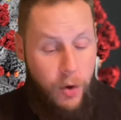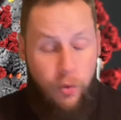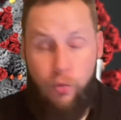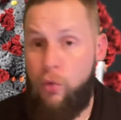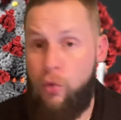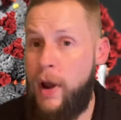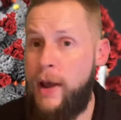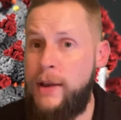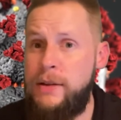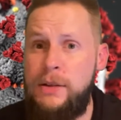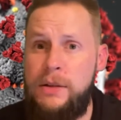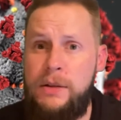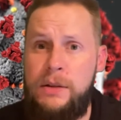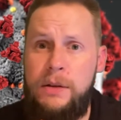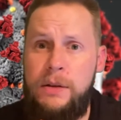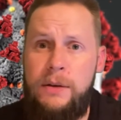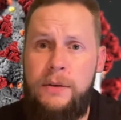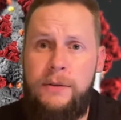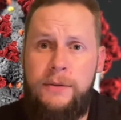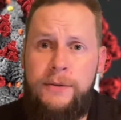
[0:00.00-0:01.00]
rest,
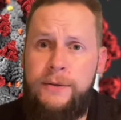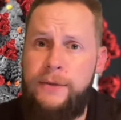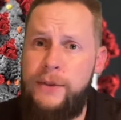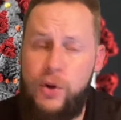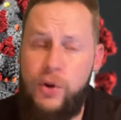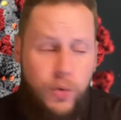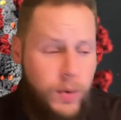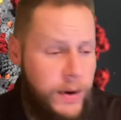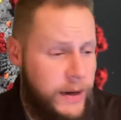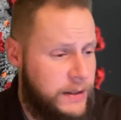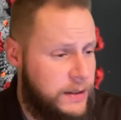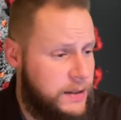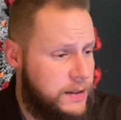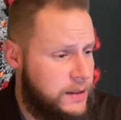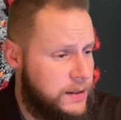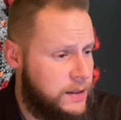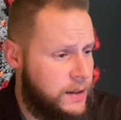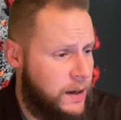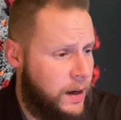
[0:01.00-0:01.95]
fluids,